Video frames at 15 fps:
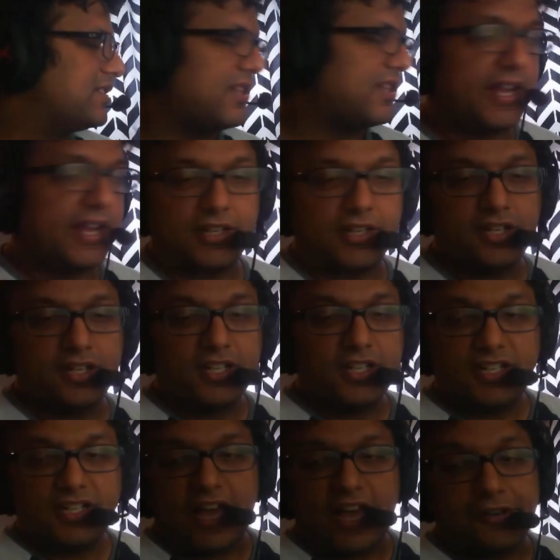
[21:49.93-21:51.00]
like,
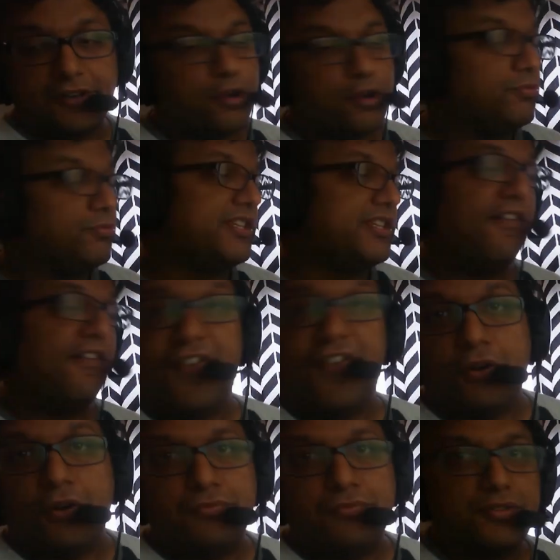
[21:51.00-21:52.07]
I don't know, cell
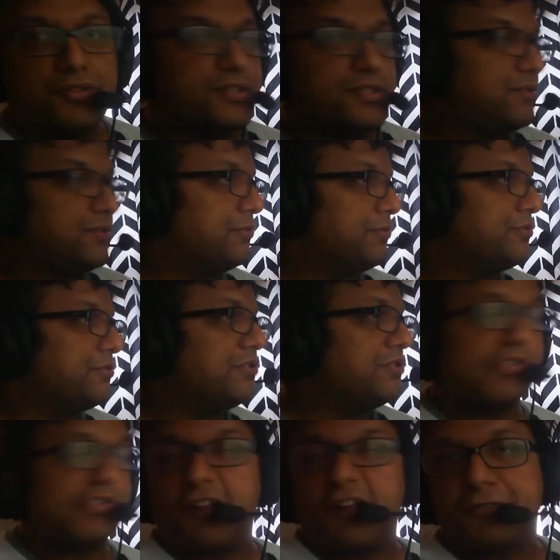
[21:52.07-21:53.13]
phones or new
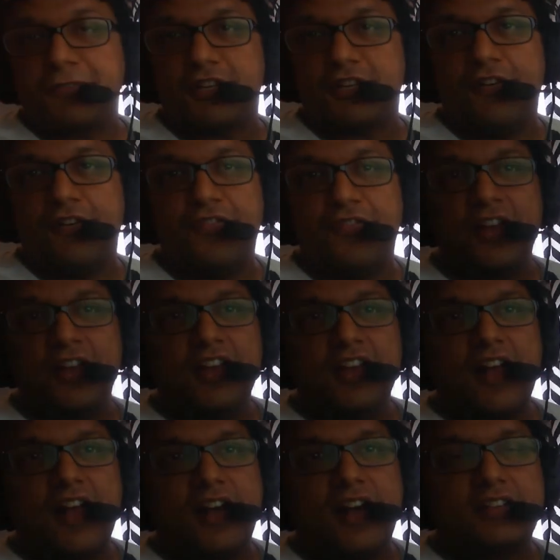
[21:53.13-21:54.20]
types of
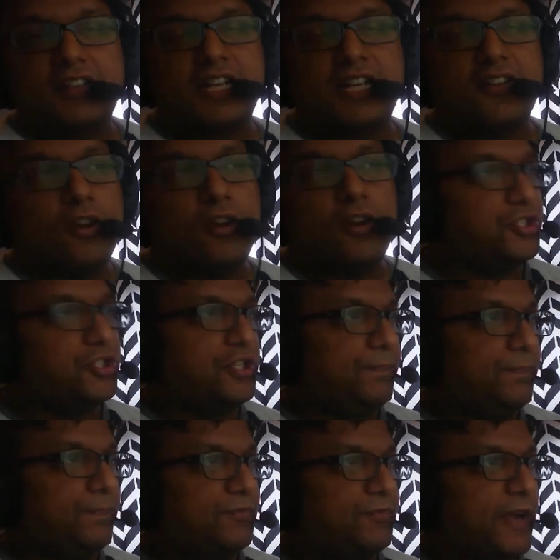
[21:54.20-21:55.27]
technology?
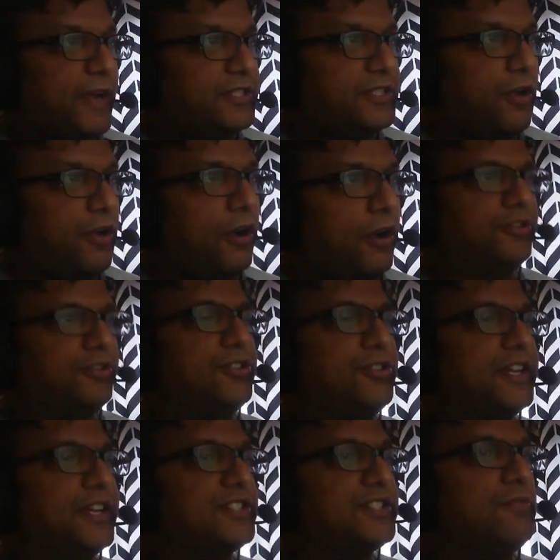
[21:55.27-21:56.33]
Right? Are there
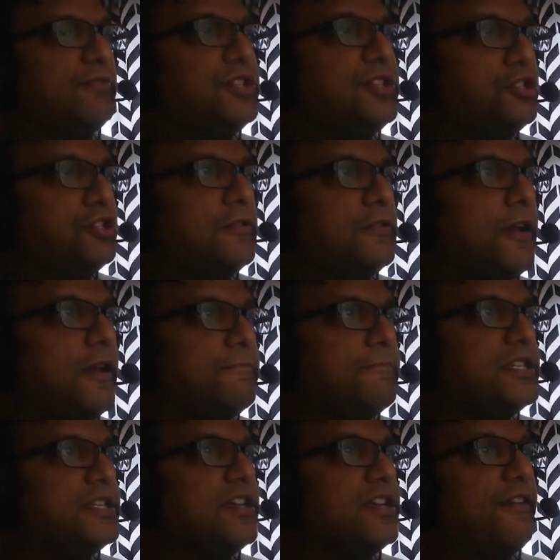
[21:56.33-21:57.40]
things we should
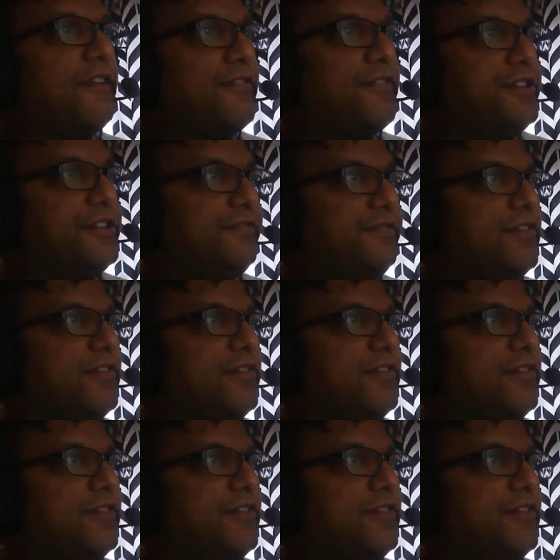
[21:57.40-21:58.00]
be afraid of? Right?